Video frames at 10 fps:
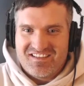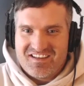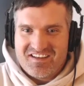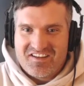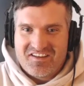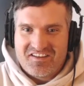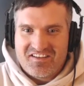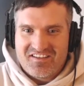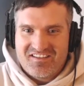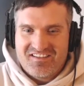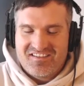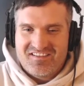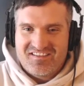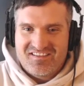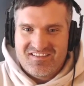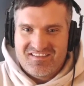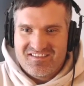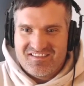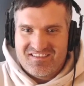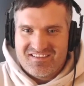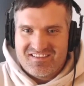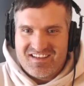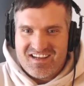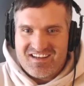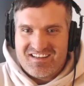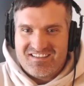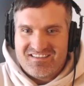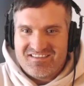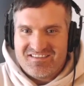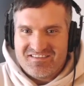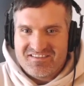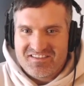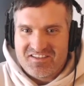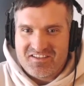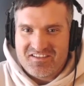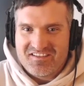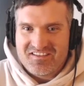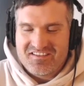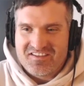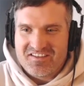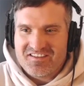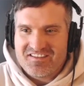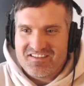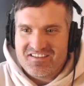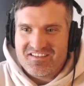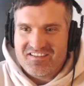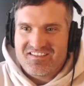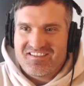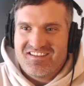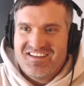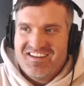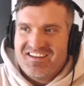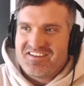(not speaking)